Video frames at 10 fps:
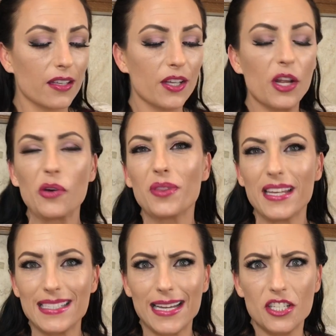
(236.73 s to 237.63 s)
You know,
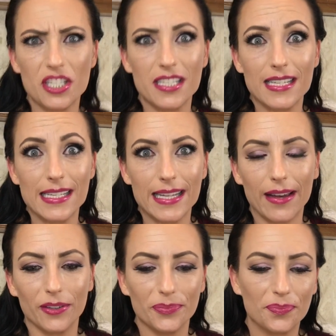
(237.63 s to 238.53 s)
the attention to
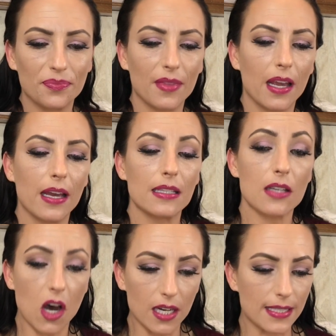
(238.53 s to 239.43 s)
detail.
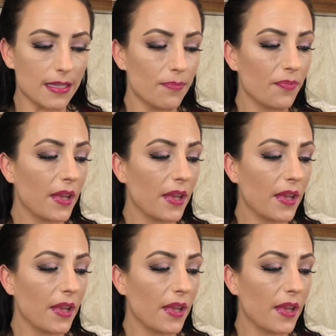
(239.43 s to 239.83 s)
It's awesome.